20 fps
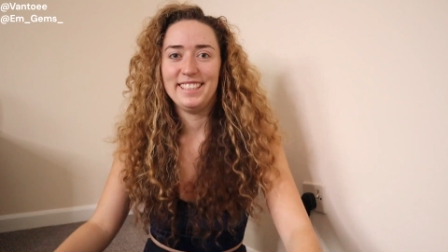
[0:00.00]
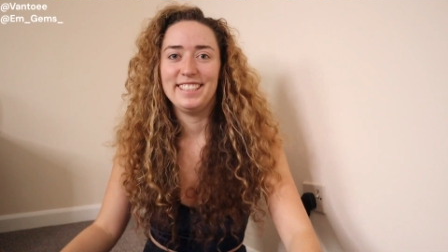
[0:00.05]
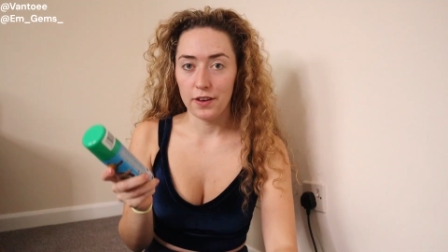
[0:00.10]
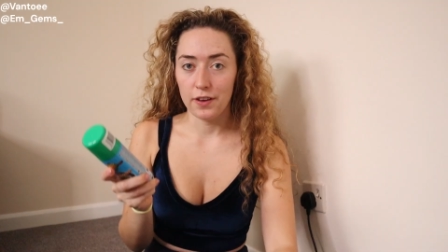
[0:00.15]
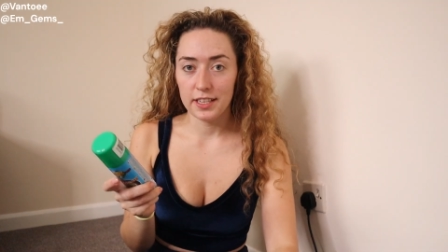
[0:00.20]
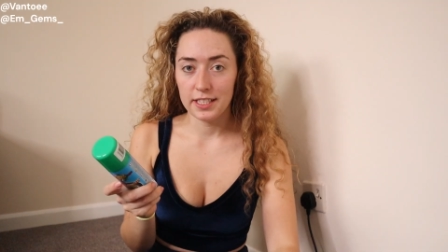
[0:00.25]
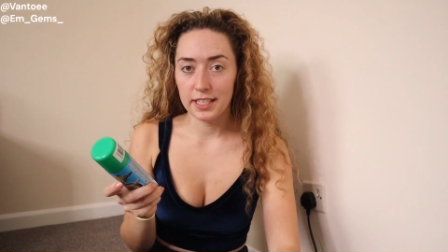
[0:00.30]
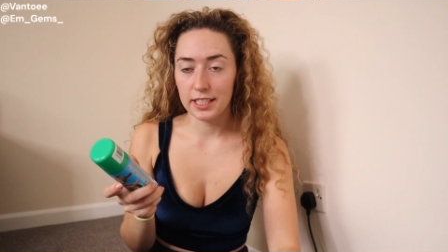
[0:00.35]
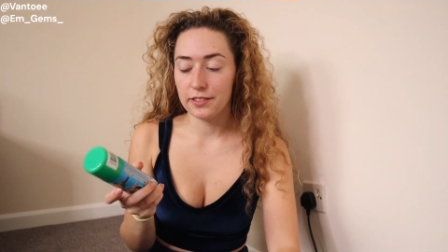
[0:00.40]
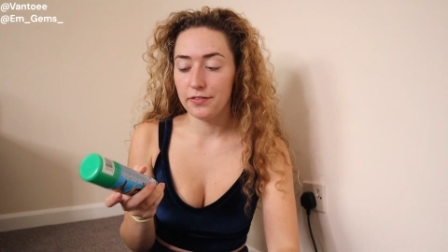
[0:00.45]
So
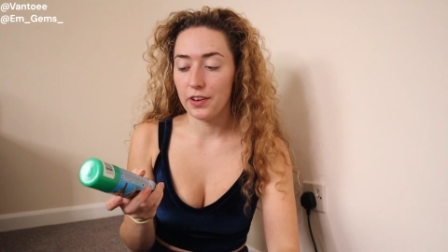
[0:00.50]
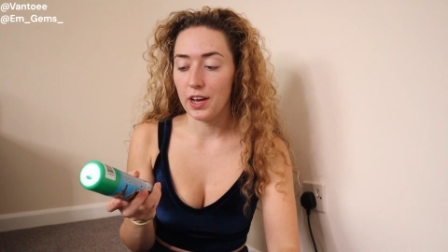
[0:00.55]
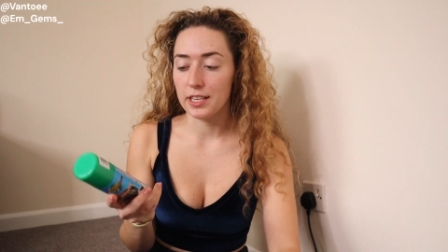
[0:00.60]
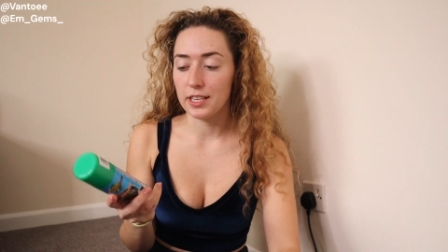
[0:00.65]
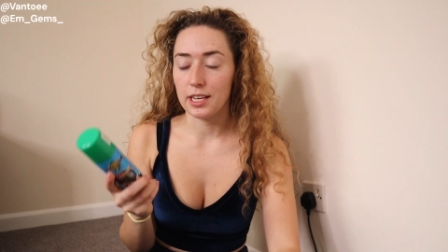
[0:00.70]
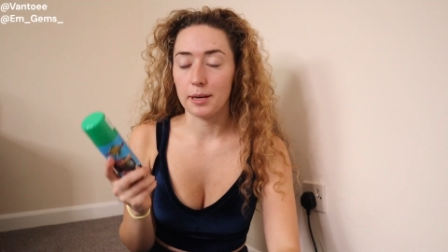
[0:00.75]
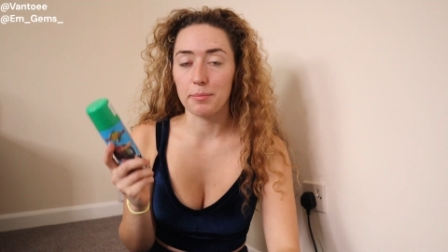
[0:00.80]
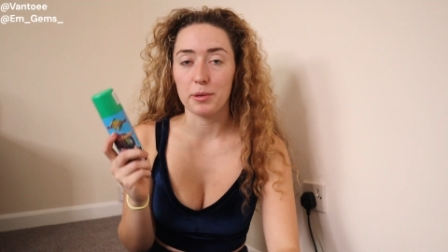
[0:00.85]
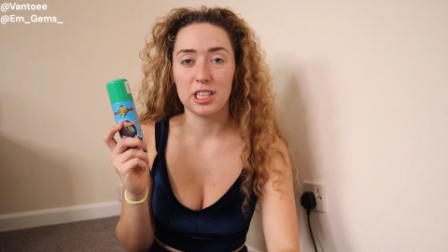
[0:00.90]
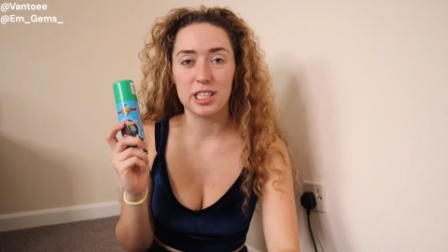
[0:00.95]
first things
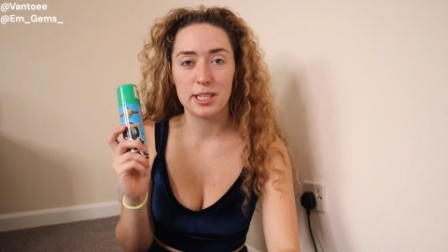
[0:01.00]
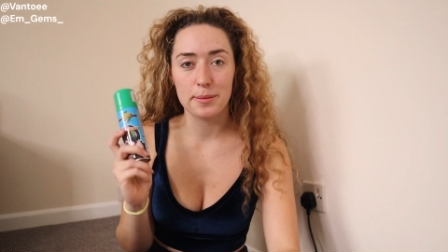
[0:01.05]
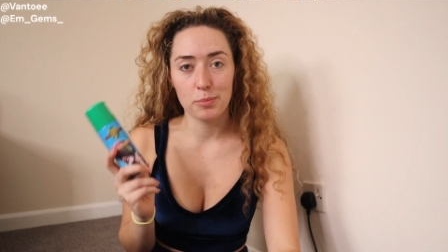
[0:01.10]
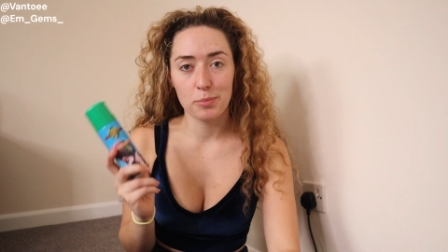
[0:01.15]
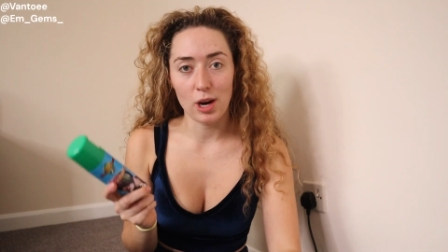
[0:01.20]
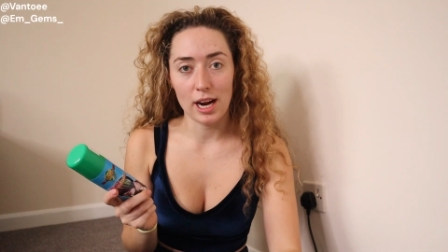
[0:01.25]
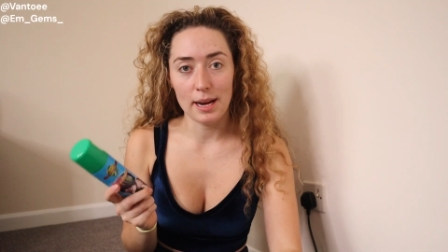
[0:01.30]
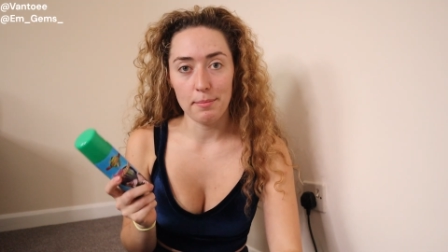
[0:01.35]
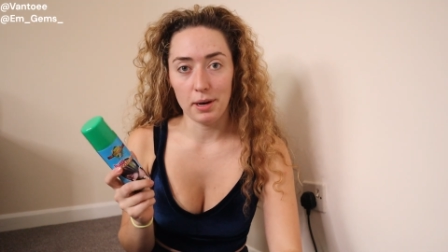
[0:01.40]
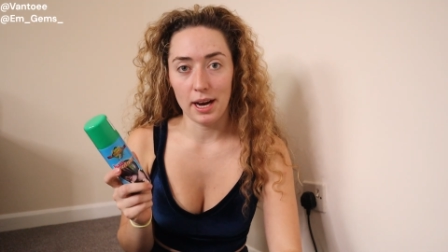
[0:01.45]
first, I'm going to
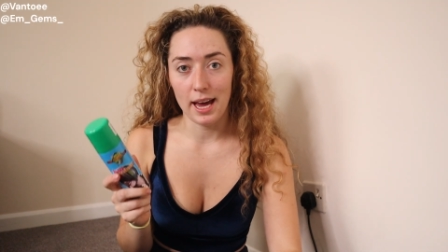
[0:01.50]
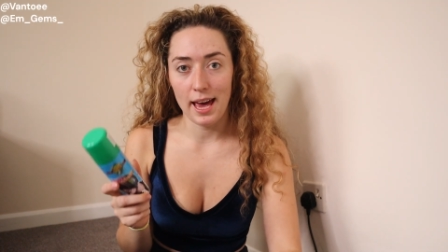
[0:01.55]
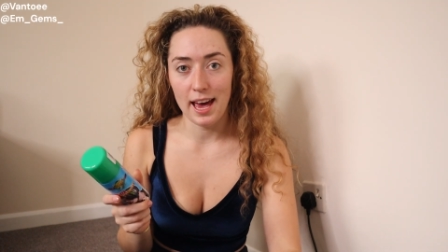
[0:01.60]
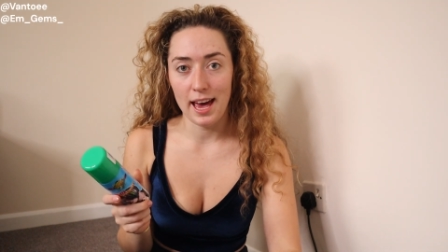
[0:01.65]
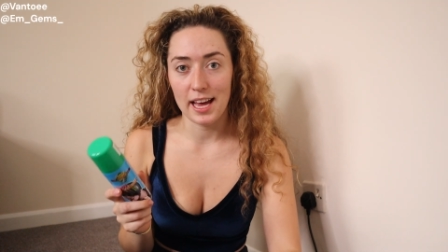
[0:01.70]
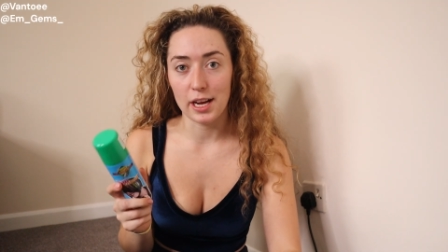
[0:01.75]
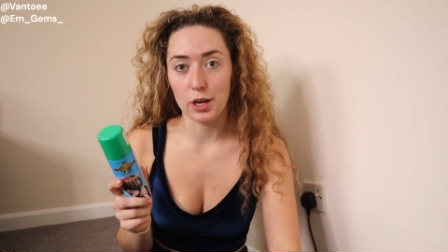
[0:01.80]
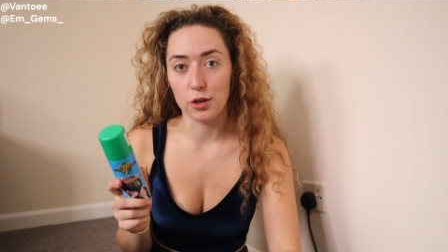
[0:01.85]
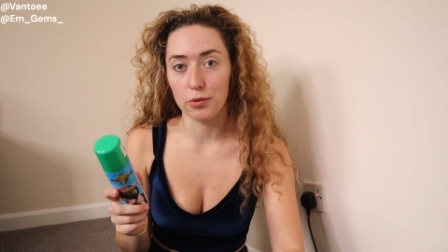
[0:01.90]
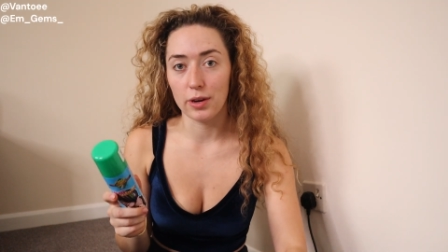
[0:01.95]
spray my
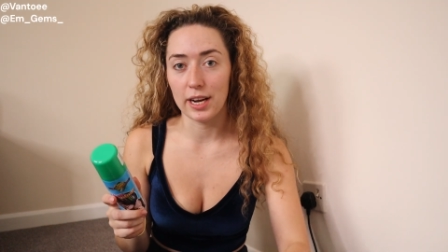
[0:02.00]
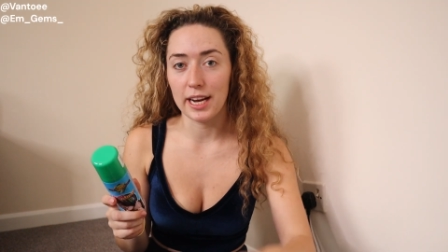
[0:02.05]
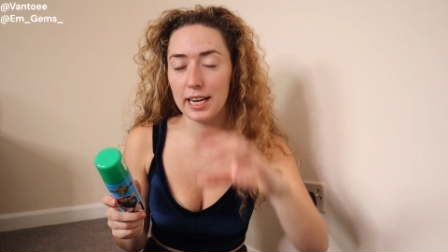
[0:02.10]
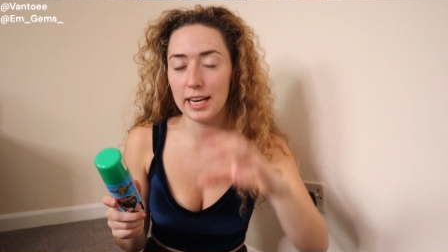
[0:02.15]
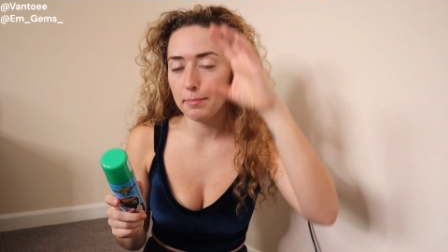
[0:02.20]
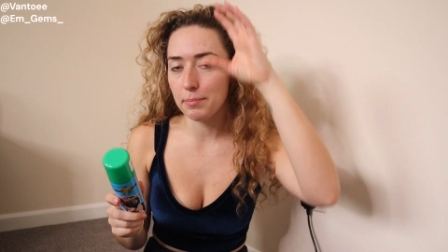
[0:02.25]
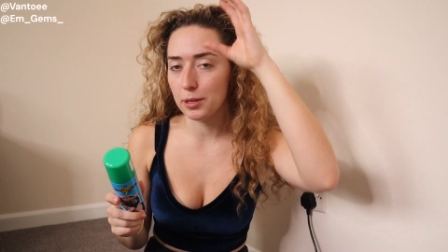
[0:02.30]
hair green,